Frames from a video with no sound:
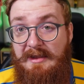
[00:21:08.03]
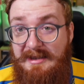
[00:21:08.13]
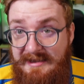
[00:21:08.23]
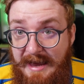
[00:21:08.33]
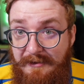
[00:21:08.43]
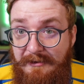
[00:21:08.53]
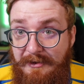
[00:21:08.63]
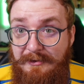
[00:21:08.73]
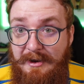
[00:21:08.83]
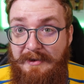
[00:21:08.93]
7th
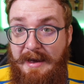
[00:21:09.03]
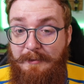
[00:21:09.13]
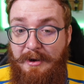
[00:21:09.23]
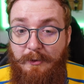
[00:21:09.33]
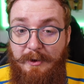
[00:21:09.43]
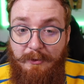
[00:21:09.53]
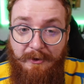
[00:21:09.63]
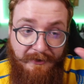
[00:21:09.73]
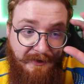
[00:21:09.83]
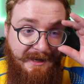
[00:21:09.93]
of November, we will
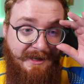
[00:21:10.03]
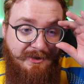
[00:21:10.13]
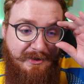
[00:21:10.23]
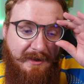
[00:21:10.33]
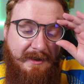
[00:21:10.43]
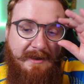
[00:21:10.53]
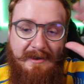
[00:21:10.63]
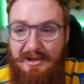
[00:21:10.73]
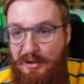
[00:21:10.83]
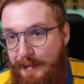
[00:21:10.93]
finish
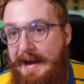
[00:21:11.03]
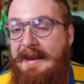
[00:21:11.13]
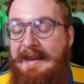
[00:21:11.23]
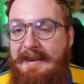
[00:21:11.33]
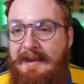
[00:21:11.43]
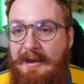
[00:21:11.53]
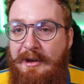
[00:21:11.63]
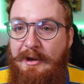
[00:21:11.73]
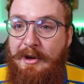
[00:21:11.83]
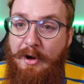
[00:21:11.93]
Spenny
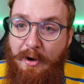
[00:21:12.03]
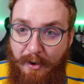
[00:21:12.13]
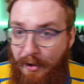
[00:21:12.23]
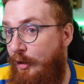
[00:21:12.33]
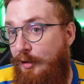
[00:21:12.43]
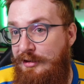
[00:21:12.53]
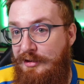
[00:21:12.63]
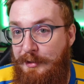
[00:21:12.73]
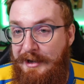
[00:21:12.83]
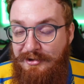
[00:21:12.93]
on
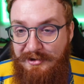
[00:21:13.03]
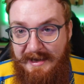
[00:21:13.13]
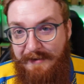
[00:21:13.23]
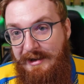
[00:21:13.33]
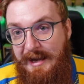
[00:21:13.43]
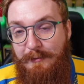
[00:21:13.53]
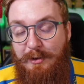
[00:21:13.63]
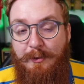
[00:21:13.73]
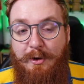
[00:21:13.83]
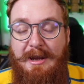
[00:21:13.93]
Twitch, 7 a.m. in
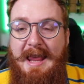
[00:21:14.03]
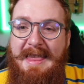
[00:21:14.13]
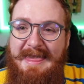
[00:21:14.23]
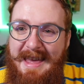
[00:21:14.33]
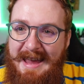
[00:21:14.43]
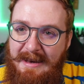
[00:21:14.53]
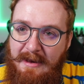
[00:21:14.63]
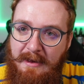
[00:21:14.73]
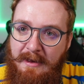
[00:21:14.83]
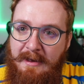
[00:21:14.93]
the morning, and
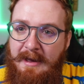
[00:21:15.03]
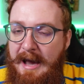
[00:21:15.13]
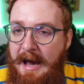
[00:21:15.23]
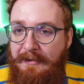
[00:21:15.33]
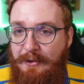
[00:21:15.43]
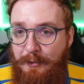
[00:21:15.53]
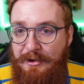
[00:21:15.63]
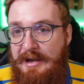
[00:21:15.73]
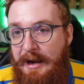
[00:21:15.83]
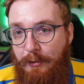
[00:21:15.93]
then
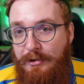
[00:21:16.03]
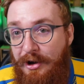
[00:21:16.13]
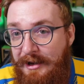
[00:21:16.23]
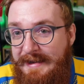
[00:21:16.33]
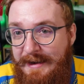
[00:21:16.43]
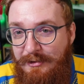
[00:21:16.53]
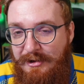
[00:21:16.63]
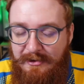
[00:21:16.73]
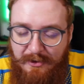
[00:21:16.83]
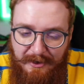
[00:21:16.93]
afterwards I will cut it down
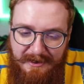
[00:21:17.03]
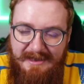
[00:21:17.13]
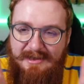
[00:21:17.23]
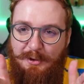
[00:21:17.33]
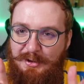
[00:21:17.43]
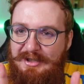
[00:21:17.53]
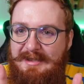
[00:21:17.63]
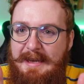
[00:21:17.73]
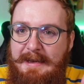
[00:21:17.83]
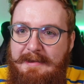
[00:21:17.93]
into a nice little
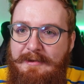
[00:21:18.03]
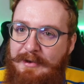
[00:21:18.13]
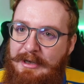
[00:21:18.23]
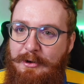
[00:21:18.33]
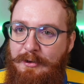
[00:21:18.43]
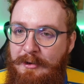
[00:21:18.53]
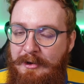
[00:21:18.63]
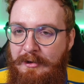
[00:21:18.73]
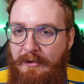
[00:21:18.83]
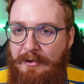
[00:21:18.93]
succinct video
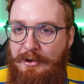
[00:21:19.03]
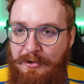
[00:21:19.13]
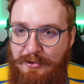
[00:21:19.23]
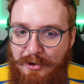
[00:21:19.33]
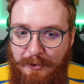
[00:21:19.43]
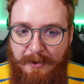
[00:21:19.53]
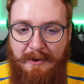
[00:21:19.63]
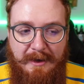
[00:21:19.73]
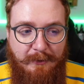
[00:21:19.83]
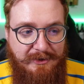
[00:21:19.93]
for YouTube,
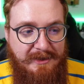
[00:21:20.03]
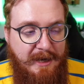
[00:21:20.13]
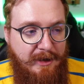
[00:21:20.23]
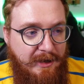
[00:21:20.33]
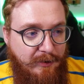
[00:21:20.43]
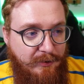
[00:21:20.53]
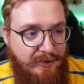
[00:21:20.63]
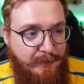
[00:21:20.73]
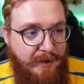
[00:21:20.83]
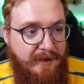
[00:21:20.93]
and we'll see how that
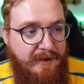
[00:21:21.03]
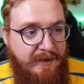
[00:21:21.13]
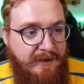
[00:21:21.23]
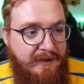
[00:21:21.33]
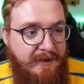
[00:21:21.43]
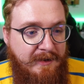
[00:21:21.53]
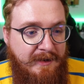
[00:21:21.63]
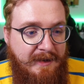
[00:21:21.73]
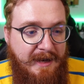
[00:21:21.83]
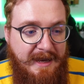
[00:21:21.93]
goes. But
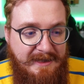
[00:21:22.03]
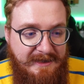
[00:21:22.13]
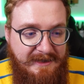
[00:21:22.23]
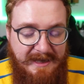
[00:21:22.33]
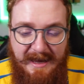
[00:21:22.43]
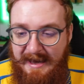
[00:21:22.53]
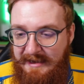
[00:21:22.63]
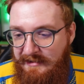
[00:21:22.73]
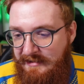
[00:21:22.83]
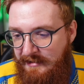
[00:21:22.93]
as it
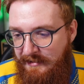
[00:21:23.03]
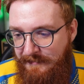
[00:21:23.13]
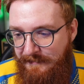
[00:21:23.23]
stands,